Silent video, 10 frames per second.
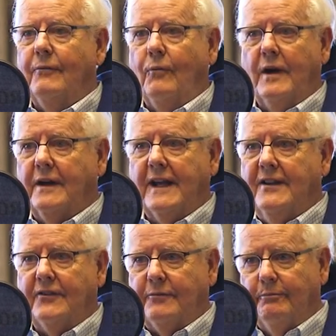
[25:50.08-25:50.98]
We're
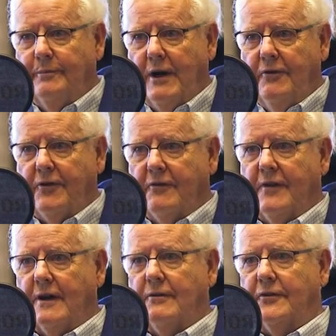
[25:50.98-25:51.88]
against both of
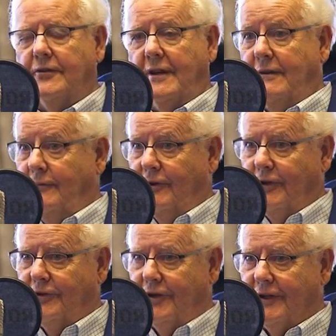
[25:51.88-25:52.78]
those, and we're
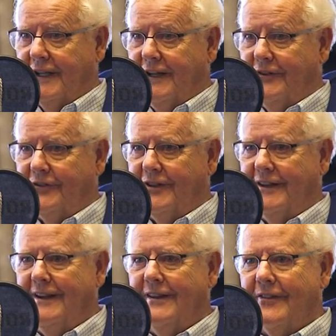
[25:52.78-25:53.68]
also against
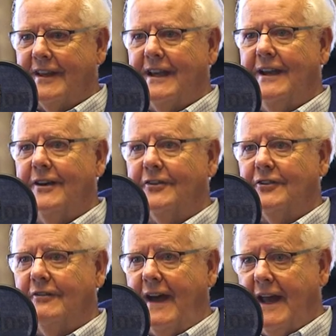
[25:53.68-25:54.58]
the chaos
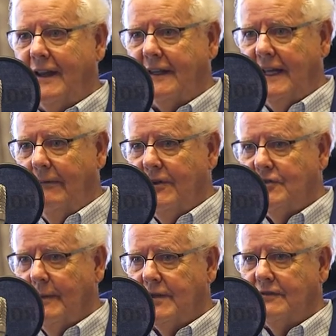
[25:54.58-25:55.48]
of anarchy,
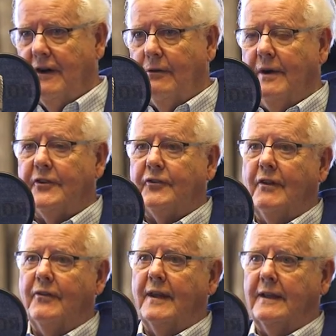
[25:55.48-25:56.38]
which much of our
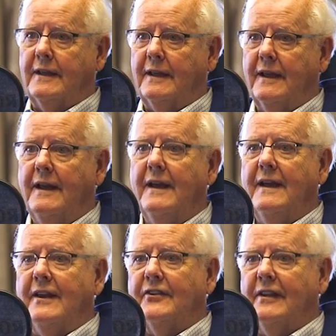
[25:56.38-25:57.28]
Western thinking
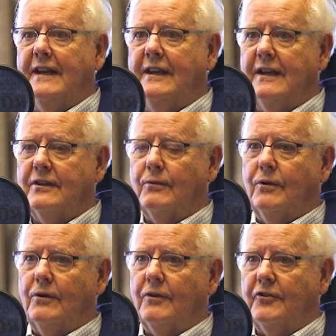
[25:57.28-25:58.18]
is leading
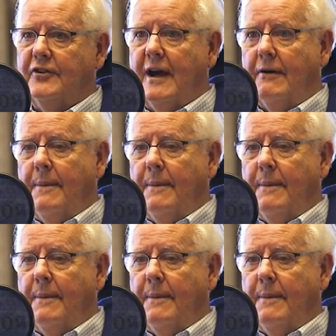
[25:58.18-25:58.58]
towards. Now,